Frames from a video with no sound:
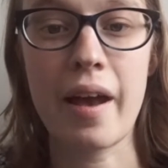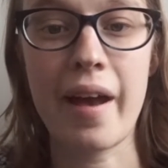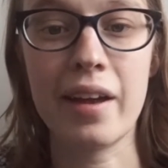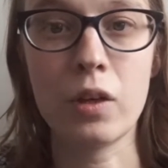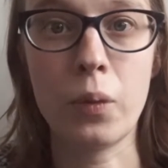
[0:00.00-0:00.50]

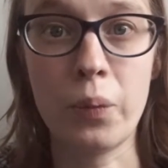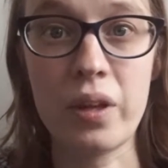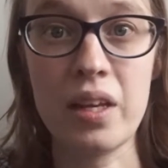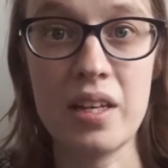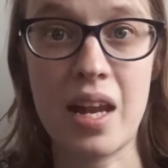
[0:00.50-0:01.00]
and
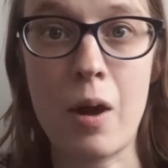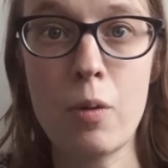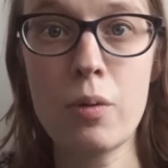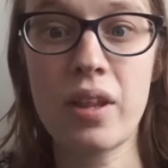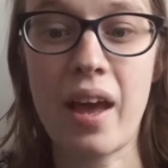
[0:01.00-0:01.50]
only
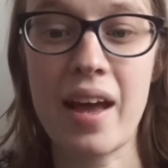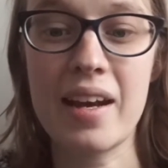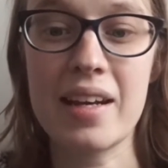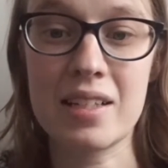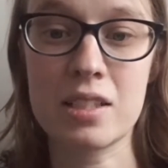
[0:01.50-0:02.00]
now the
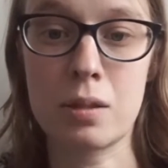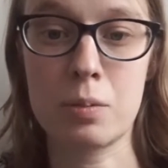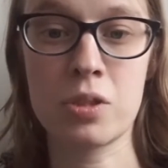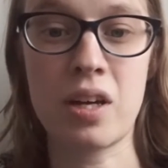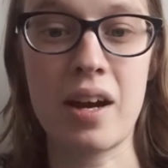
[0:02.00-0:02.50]
headache is
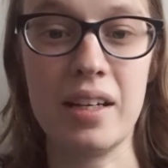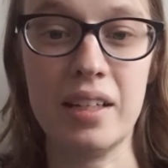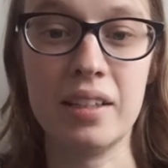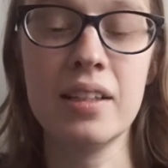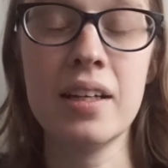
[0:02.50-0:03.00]

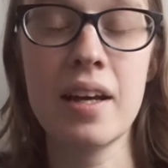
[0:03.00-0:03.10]
subsiding,